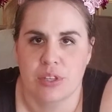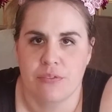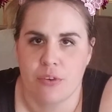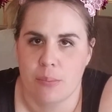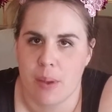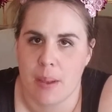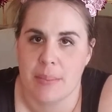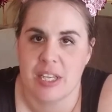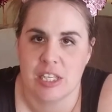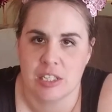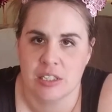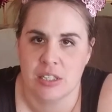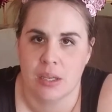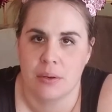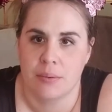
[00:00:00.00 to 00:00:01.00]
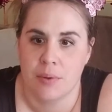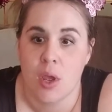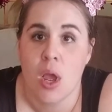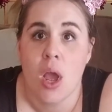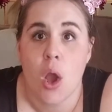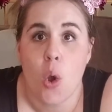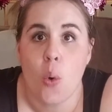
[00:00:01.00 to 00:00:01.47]
for my son.
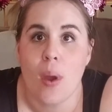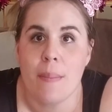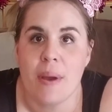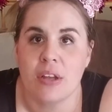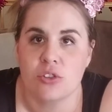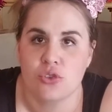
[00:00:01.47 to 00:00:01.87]
Oh, I bought